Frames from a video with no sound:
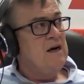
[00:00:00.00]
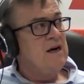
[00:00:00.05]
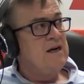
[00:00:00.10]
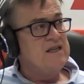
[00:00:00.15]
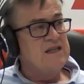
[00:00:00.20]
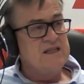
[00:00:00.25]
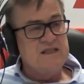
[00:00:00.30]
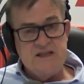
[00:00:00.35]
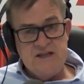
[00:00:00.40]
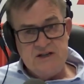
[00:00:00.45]
I
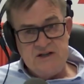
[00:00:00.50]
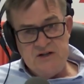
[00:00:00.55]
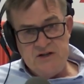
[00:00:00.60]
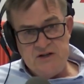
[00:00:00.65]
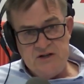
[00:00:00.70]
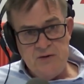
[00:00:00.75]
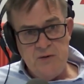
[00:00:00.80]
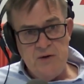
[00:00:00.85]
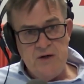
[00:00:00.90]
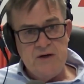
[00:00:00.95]
just
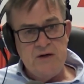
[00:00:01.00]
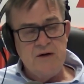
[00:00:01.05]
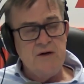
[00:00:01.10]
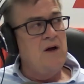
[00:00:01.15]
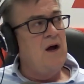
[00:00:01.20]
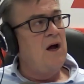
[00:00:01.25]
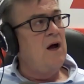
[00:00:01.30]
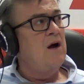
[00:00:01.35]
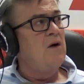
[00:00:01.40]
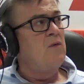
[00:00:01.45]
didn't do it
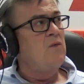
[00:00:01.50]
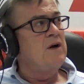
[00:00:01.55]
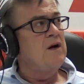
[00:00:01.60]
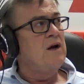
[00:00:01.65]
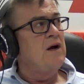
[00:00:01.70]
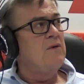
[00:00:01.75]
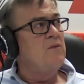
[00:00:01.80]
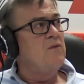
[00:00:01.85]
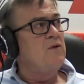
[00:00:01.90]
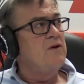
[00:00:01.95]
uh, when
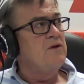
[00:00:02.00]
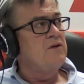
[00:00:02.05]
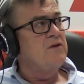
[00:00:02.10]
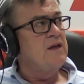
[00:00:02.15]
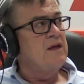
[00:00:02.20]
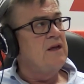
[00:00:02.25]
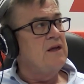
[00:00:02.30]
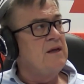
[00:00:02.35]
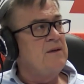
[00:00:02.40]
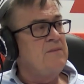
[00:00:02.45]
I
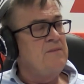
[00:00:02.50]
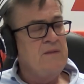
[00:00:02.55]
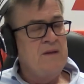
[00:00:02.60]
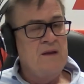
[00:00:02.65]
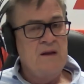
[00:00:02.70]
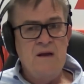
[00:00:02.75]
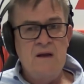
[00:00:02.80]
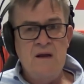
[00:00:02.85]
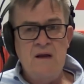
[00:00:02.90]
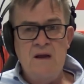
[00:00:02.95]
worked there.
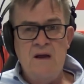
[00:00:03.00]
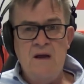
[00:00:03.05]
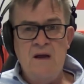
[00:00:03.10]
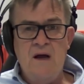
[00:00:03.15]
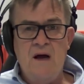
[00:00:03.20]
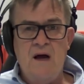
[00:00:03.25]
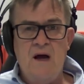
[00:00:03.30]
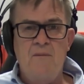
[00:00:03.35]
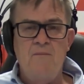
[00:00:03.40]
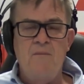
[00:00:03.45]

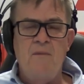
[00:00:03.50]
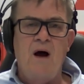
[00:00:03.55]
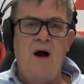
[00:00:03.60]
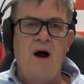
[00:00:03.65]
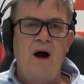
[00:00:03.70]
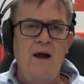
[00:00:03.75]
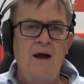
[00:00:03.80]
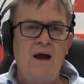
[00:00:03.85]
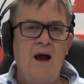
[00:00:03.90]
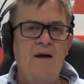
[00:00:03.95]
Um,
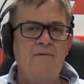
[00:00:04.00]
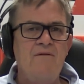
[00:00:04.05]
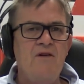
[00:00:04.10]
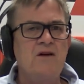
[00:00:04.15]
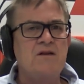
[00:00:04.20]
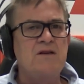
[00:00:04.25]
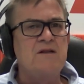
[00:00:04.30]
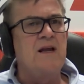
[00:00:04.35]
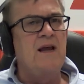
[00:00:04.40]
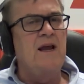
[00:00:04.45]
I, I've
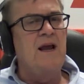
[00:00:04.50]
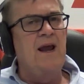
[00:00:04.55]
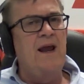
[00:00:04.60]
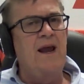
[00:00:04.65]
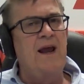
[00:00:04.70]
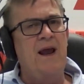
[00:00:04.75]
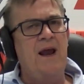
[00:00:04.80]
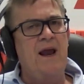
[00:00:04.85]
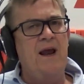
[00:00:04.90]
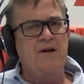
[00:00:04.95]
looked
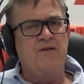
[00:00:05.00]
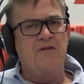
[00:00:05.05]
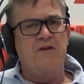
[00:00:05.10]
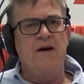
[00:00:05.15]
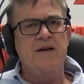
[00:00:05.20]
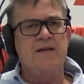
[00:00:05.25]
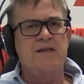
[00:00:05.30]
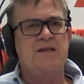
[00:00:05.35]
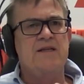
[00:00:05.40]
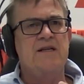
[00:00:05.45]
and
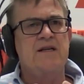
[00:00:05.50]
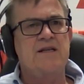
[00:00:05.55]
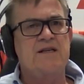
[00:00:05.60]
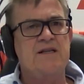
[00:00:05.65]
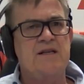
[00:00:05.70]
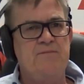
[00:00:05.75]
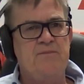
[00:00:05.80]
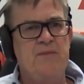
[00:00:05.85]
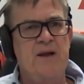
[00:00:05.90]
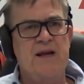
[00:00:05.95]
tried to sort of
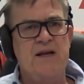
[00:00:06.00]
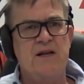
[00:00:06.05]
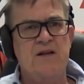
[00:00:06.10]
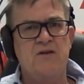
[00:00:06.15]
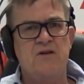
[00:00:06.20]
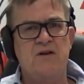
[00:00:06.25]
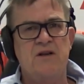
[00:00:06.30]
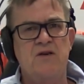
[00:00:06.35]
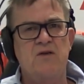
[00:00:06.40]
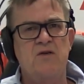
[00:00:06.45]
sit back and
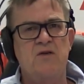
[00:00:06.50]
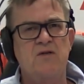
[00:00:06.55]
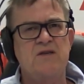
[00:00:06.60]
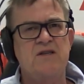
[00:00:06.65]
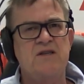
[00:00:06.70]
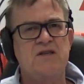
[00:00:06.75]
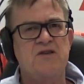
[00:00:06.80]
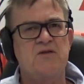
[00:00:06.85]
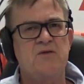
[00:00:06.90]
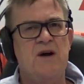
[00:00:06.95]
look at your
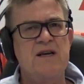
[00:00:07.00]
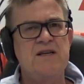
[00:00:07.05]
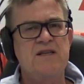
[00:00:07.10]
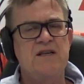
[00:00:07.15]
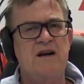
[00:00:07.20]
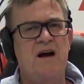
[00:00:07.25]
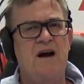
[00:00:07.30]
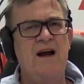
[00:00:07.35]
situation.